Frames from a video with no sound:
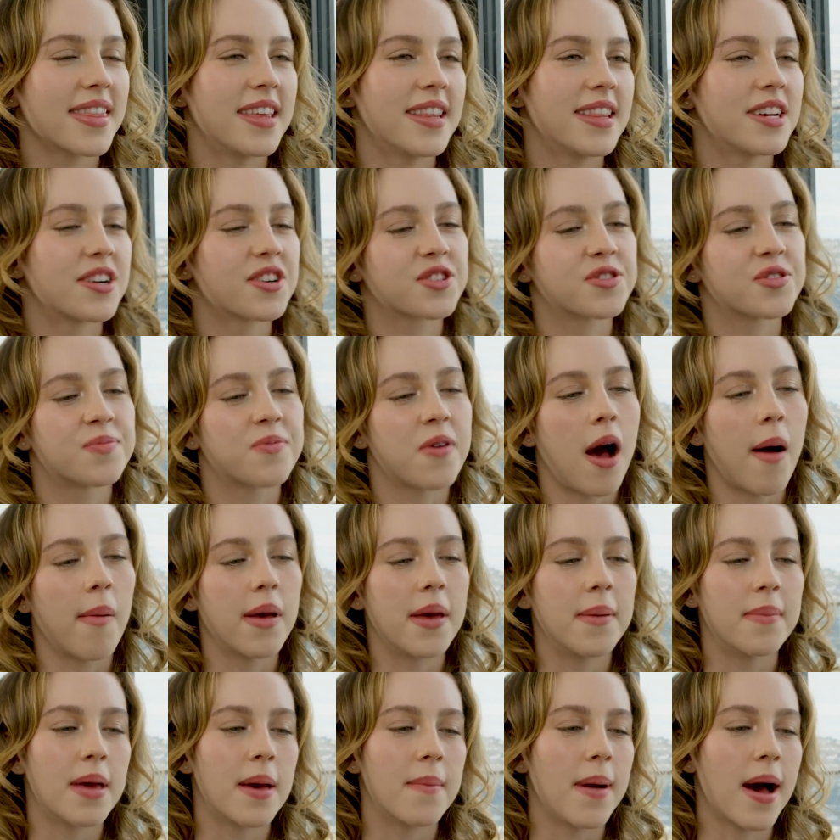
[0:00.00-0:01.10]
the lyrics would
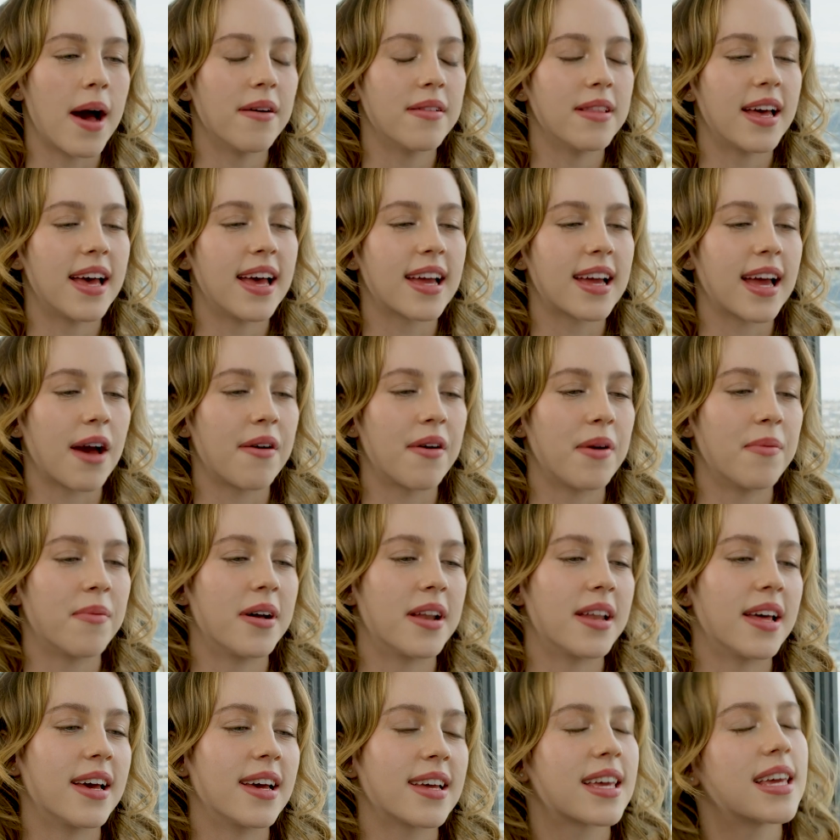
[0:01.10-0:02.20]
probably be about like how I
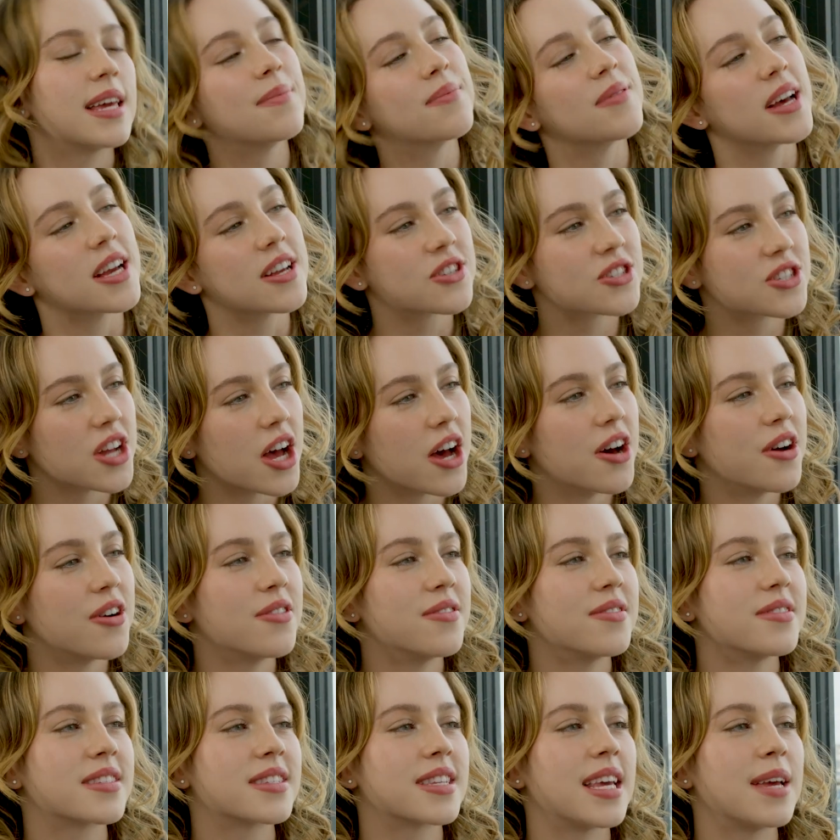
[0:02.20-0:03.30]
wanna keep playing
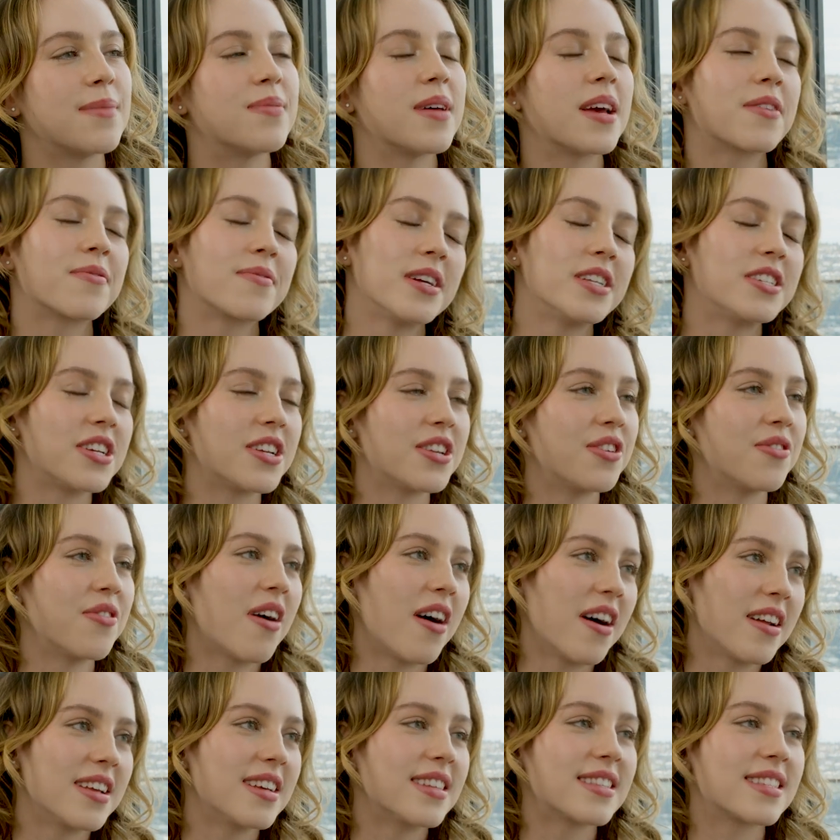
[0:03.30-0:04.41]
shows, keep like reaching new
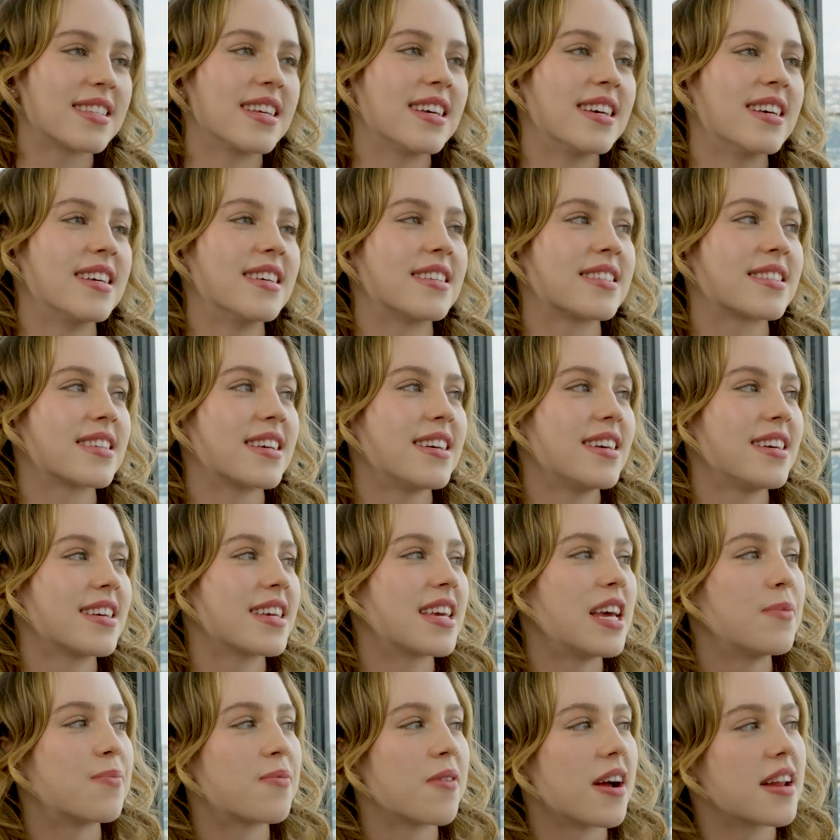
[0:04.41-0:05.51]
audiences,
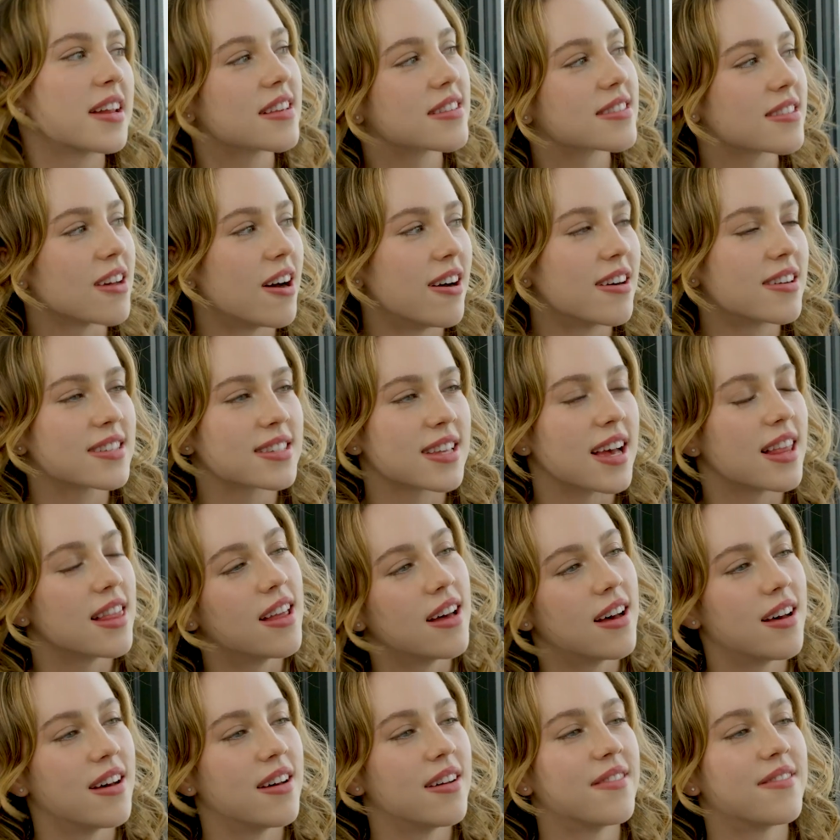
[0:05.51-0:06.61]
keep writing songs I
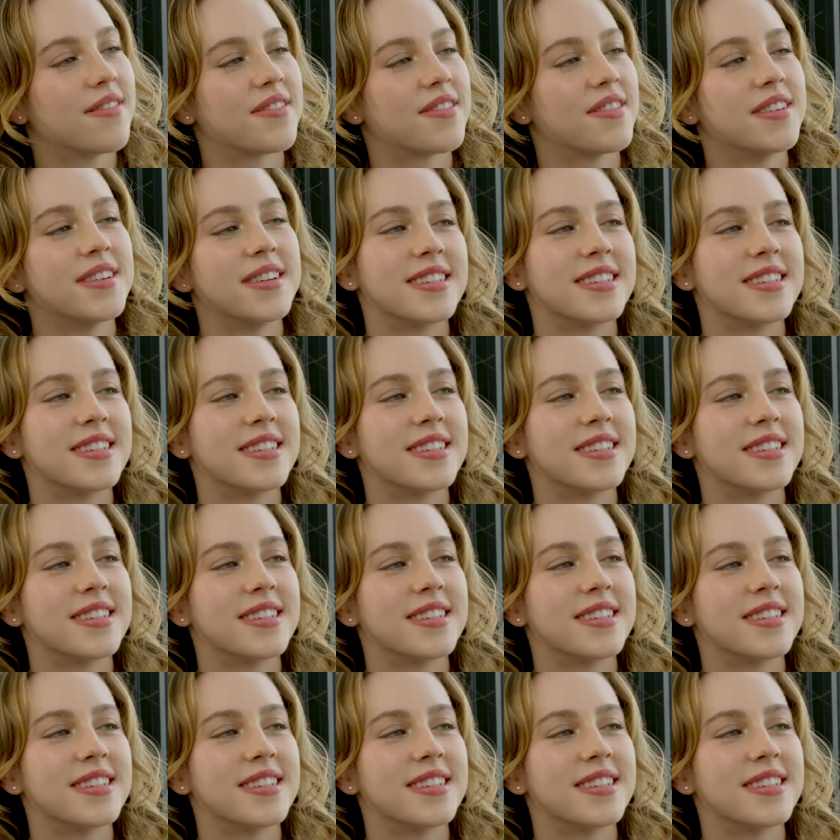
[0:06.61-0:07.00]
love.